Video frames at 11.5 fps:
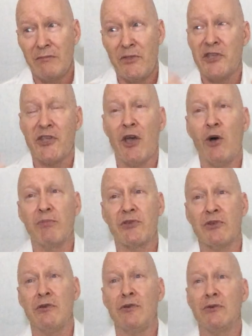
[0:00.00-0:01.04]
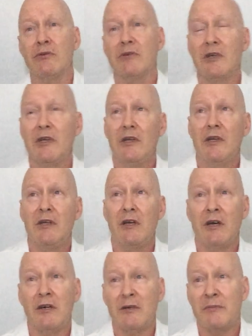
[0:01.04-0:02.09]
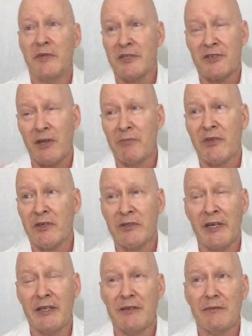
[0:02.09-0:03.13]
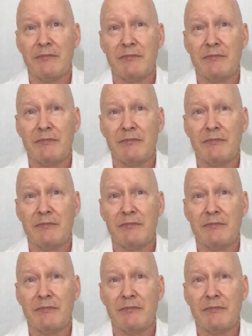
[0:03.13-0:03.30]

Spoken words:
this helps you. It's something that